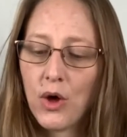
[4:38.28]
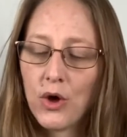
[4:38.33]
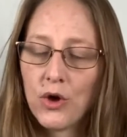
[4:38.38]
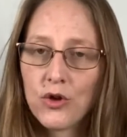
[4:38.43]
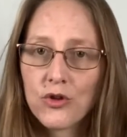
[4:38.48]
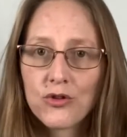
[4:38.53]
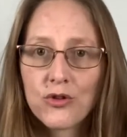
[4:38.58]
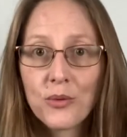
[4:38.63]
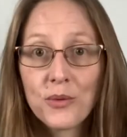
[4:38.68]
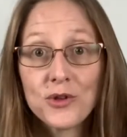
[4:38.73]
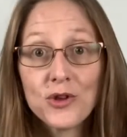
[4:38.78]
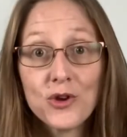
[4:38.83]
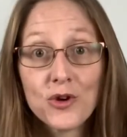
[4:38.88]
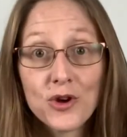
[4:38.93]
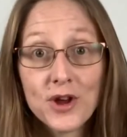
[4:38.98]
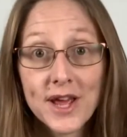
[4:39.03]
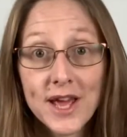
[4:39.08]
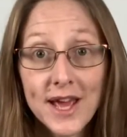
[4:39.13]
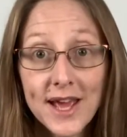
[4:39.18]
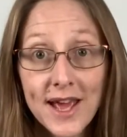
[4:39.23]
So when you're
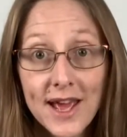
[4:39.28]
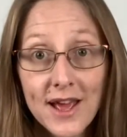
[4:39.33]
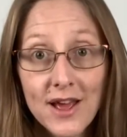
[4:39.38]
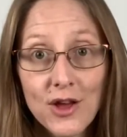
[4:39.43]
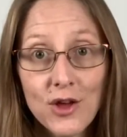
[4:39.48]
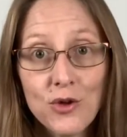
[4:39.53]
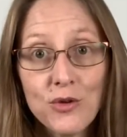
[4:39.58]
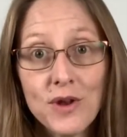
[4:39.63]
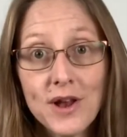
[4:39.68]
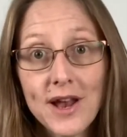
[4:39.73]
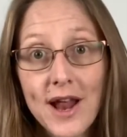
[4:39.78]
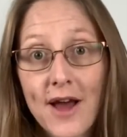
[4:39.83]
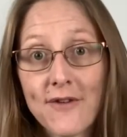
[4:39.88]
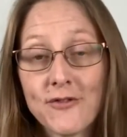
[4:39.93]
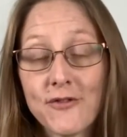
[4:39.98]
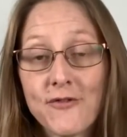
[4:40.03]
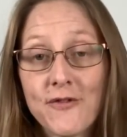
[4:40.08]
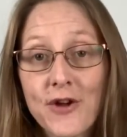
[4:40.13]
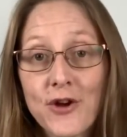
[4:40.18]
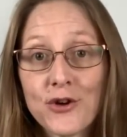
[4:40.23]
kicking, you need to have
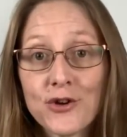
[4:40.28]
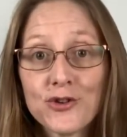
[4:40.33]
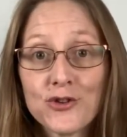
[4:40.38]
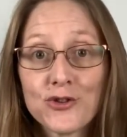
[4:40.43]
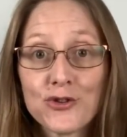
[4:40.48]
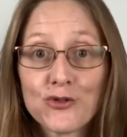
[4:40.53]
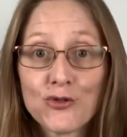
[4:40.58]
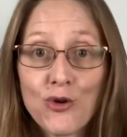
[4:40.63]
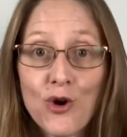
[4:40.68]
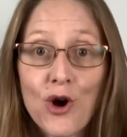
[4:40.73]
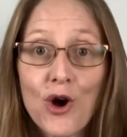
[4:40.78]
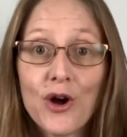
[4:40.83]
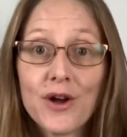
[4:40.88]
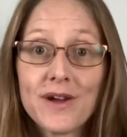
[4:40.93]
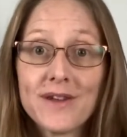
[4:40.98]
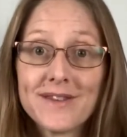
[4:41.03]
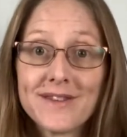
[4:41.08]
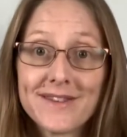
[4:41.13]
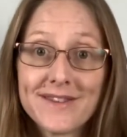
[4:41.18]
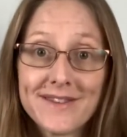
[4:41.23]
a very strong
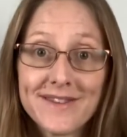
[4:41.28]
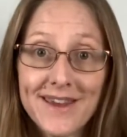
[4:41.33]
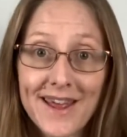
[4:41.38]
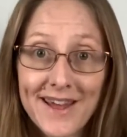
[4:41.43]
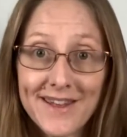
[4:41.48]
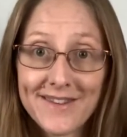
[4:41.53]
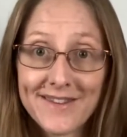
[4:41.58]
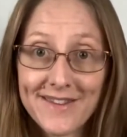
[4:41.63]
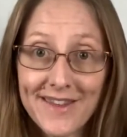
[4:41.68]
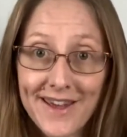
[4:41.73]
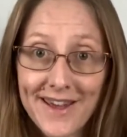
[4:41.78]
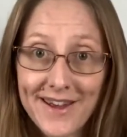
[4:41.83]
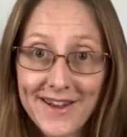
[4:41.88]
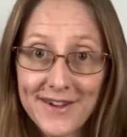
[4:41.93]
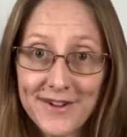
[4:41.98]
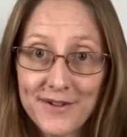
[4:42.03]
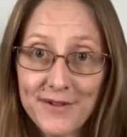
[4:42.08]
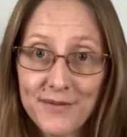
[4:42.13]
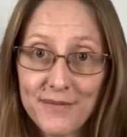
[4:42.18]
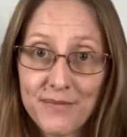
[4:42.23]
stance leg,
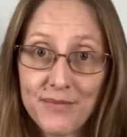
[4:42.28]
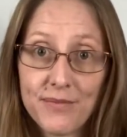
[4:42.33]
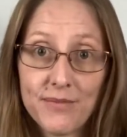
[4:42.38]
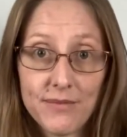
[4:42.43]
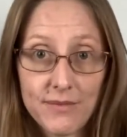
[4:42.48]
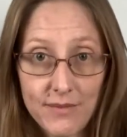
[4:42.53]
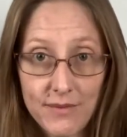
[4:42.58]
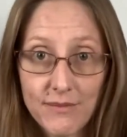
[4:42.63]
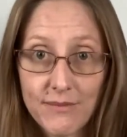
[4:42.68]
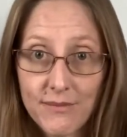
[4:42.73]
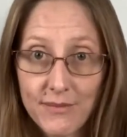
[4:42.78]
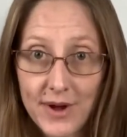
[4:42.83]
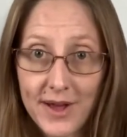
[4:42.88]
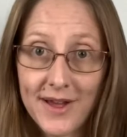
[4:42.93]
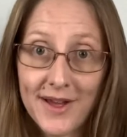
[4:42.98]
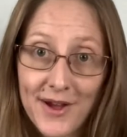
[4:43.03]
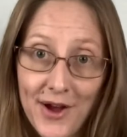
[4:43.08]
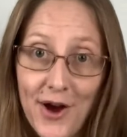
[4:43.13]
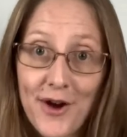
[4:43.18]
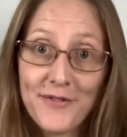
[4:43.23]
right?
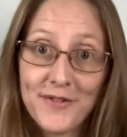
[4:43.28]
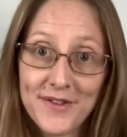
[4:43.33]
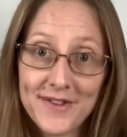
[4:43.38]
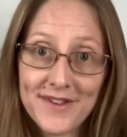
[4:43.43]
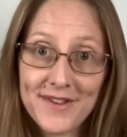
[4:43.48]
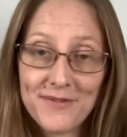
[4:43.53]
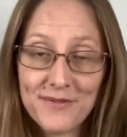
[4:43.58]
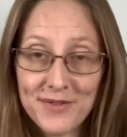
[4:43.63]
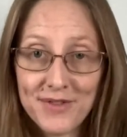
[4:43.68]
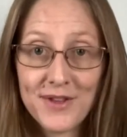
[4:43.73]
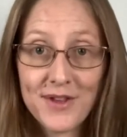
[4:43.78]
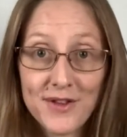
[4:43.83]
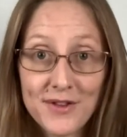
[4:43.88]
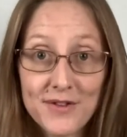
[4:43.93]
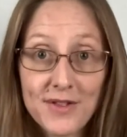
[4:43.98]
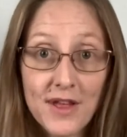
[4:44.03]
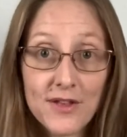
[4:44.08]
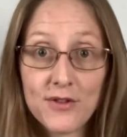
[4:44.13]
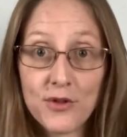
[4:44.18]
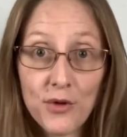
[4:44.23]
Obviously, because
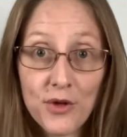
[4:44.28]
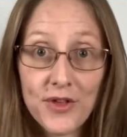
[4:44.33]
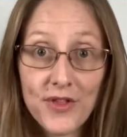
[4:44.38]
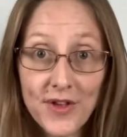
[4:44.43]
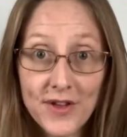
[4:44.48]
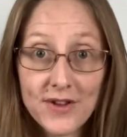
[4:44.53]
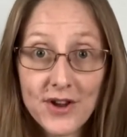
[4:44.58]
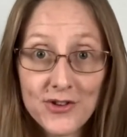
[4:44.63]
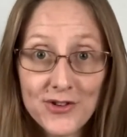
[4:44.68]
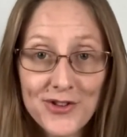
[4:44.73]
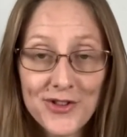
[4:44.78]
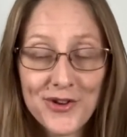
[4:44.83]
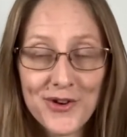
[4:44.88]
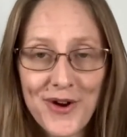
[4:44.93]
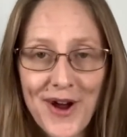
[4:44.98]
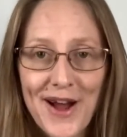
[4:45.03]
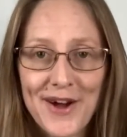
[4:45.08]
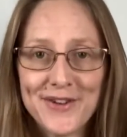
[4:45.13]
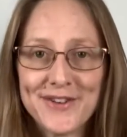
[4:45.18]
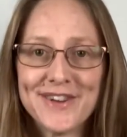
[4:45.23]
that's the only thing touching the
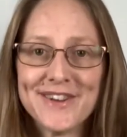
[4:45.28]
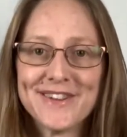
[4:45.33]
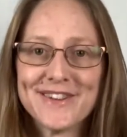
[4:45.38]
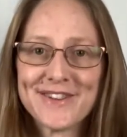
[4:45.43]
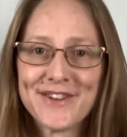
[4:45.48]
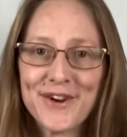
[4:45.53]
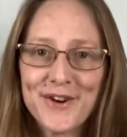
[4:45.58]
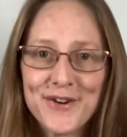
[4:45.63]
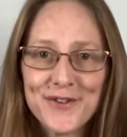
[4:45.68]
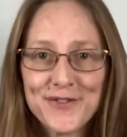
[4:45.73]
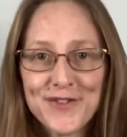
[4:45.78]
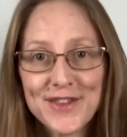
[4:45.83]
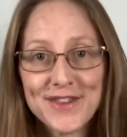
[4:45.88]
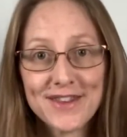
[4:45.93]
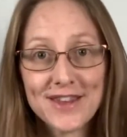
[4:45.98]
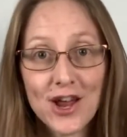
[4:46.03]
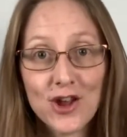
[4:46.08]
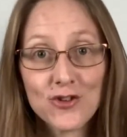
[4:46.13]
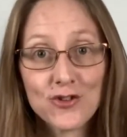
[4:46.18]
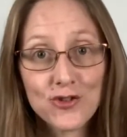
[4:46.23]
ground. So if it's
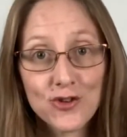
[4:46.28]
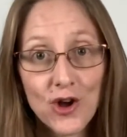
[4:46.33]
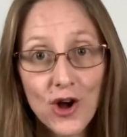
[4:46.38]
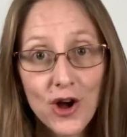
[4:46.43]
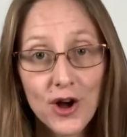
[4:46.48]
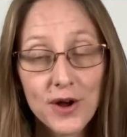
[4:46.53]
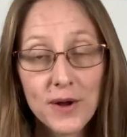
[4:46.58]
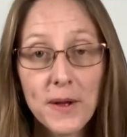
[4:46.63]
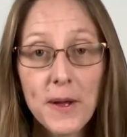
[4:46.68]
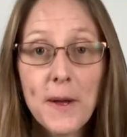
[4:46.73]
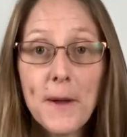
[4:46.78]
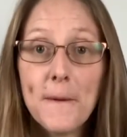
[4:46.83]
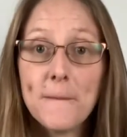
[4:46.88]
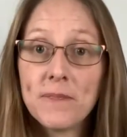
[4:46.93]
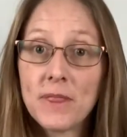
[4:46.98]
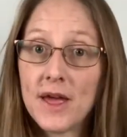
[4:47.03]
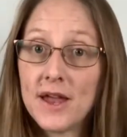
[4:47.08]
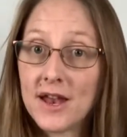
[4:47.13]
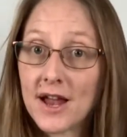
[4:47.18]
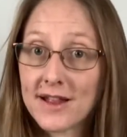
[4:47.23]
not strong
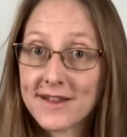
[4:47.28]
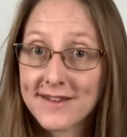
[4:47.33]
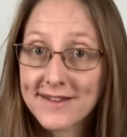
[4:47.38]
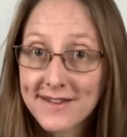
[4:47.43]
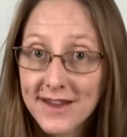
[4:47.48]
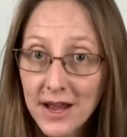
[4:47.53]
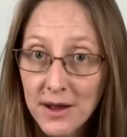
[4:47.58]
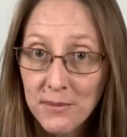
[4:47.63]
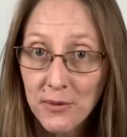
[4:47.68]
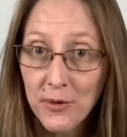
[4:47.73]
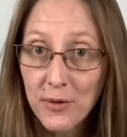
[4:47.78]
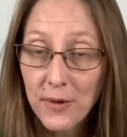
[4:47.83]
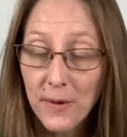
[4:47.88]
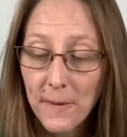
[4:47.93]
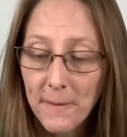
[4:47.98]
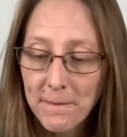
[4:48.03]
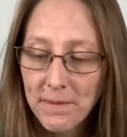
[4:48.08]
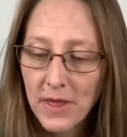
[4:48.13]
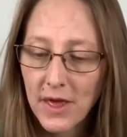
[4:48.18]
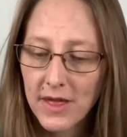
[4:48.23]
and not
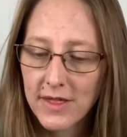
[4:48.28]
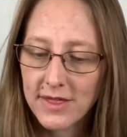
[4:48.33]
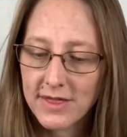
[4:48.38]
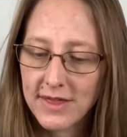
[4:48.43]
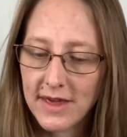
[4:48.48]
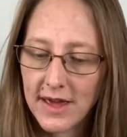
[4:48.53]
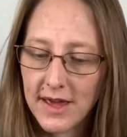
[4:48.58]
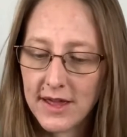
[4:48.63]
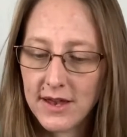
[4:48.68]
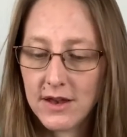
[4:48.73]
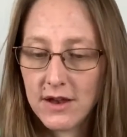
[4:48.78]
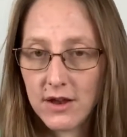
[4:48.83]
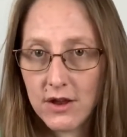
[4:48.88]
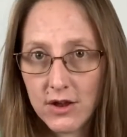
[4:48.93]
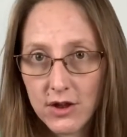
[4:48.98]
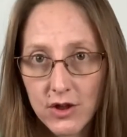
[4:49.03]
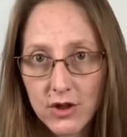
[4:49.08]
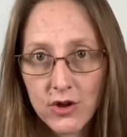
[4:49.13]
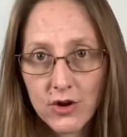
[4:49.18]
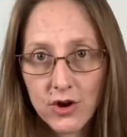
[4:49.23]
stable, then
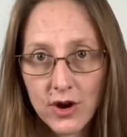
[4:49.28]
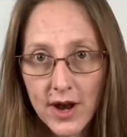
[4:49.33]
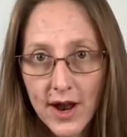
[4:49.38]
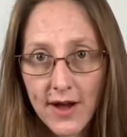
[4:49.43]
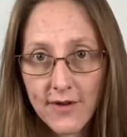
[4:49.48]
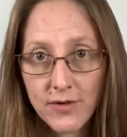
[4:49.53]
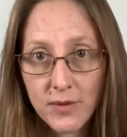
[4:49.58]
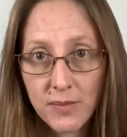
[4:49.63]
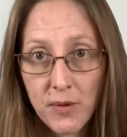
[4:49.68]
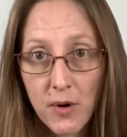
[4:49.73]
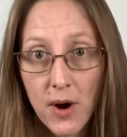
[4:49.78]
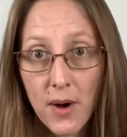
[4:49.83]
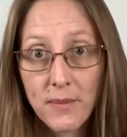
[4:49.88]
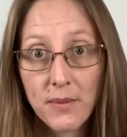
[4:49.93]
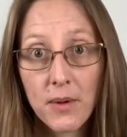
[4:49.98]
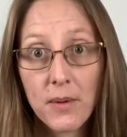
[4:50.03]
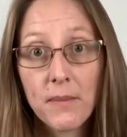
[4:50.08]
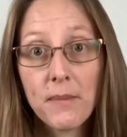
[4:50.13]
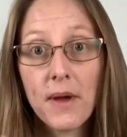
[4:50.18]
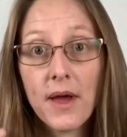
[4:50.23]
you're going to have a
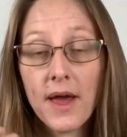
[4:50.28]
problem